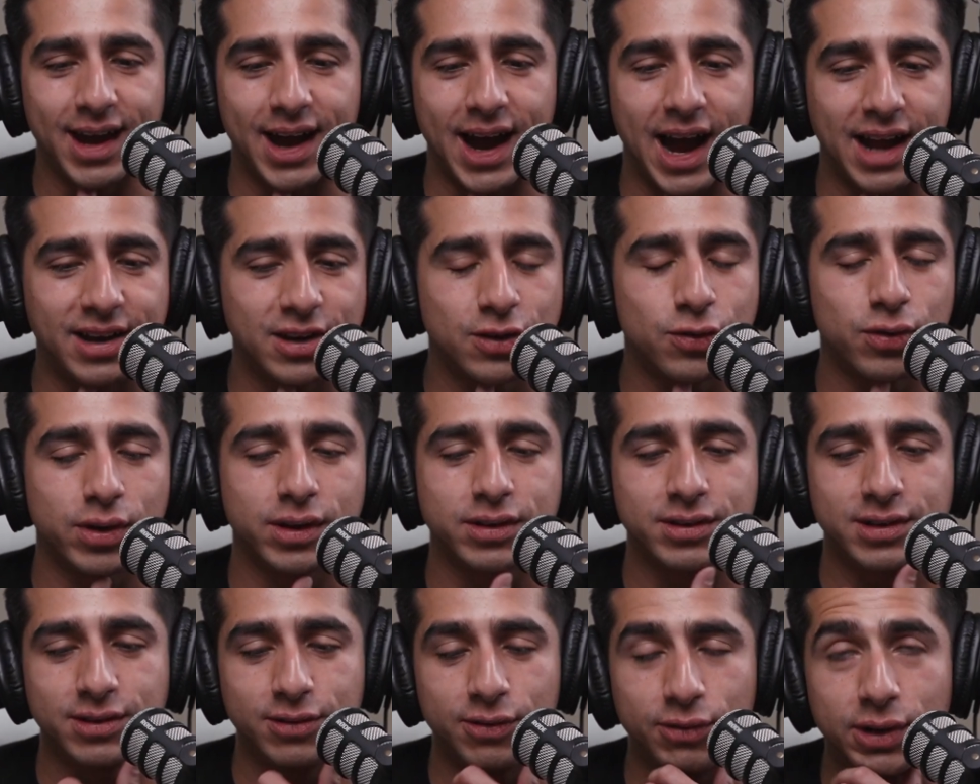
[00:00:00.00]
I just
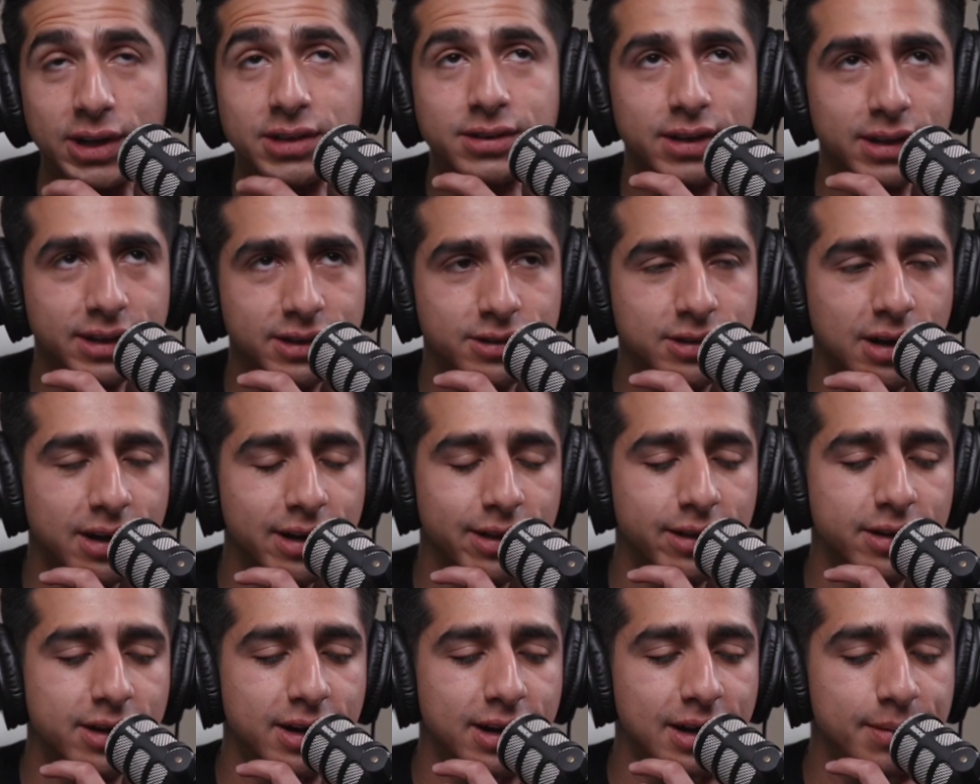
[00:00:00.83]
recently started
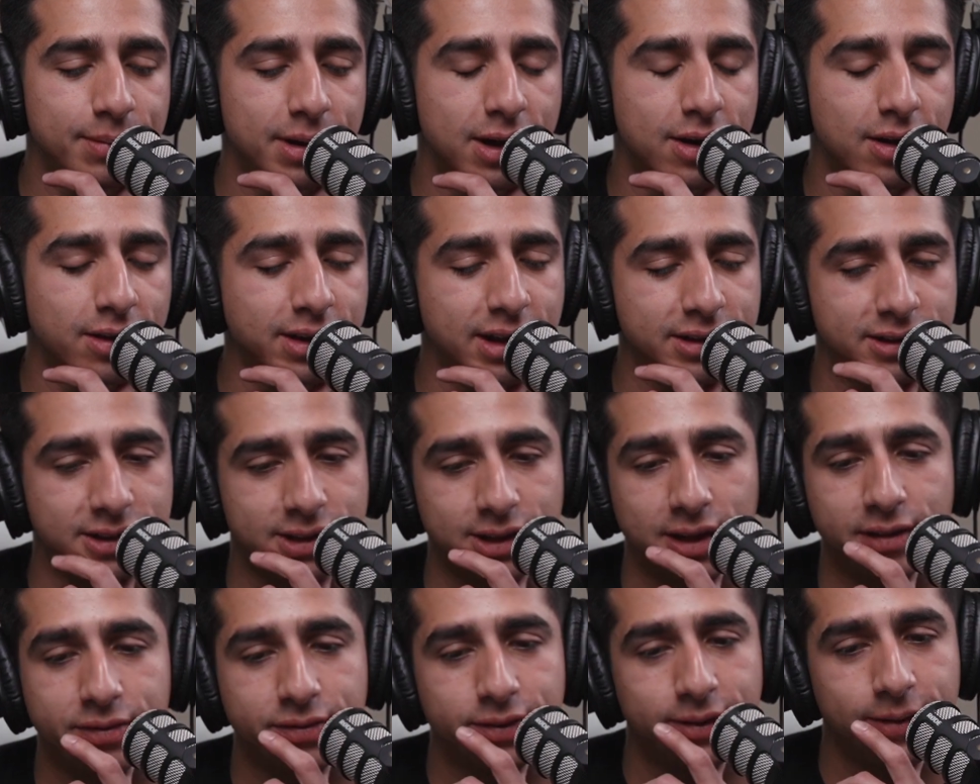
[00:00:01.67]
learning about all that
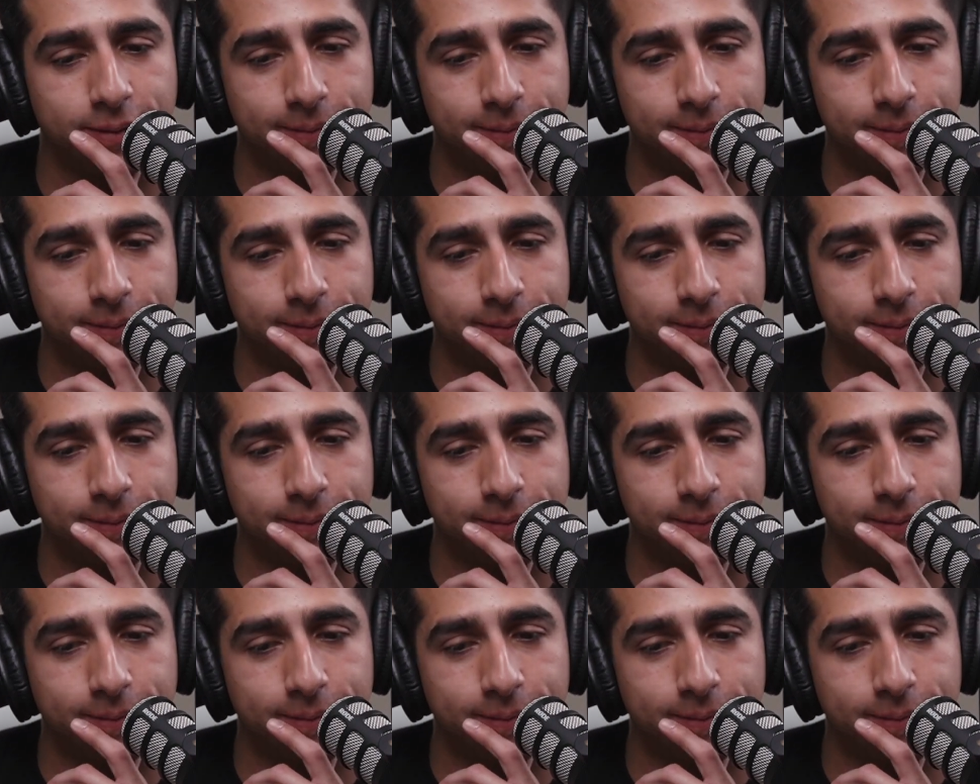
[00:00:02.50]
stuff.